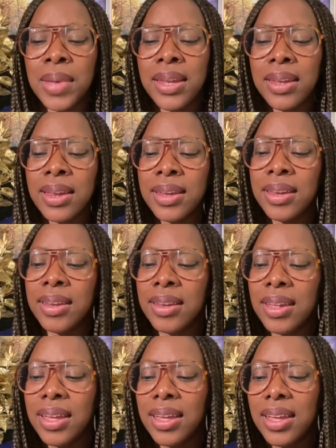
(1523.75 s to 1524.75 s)
And
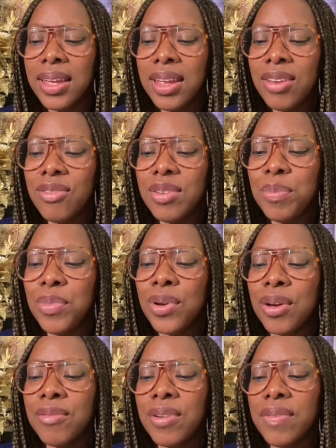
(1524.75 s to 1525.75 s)
then in the
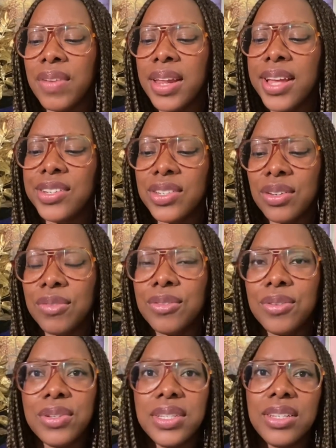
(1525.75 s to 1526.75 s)
book of Revelation, of
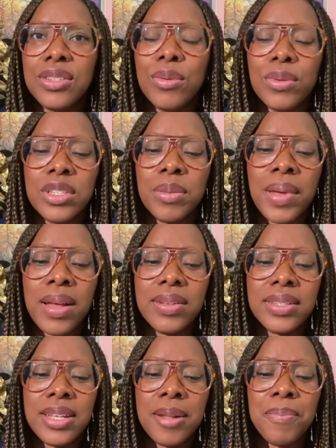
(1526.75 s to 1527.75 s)
course, it talks
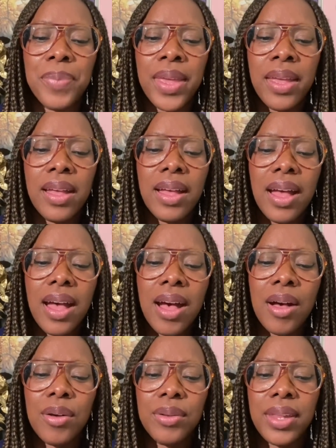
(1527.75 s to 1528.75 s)
about
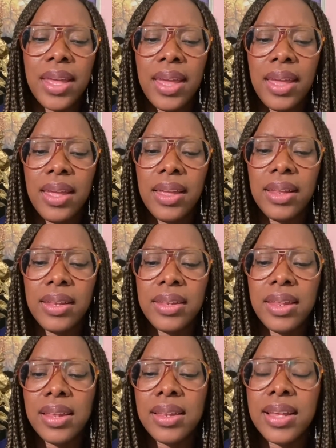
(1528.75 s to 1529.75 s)
how
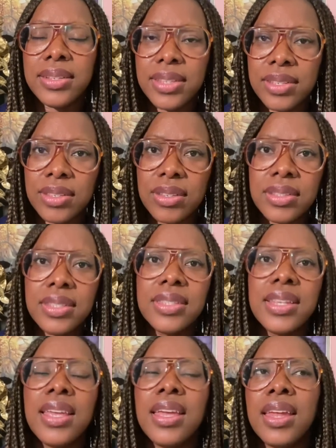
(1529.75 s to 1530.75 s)
there's this
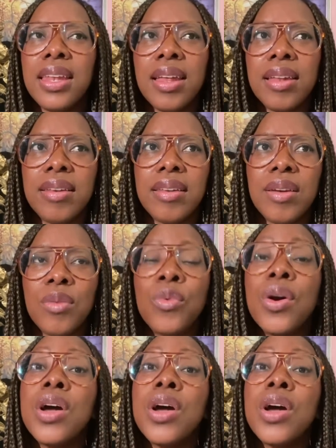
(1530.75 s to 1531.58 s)
singing and